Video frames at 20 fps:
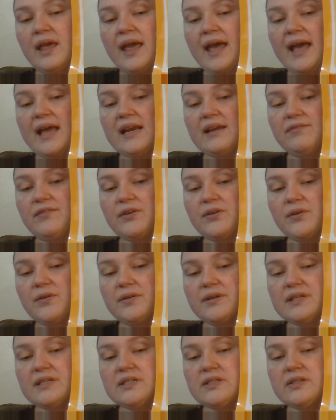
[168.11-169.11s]
And if you
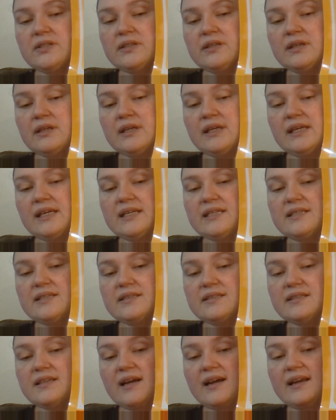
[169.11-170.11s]
notice, it
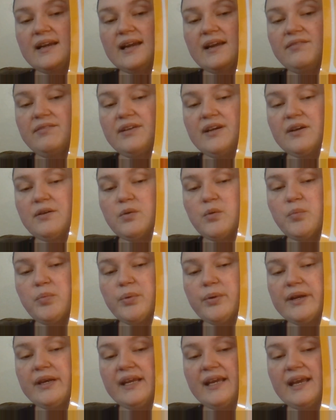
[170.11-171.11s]
does not have an arrow
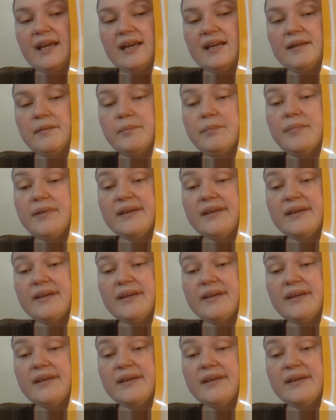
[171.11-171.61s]
pointing at it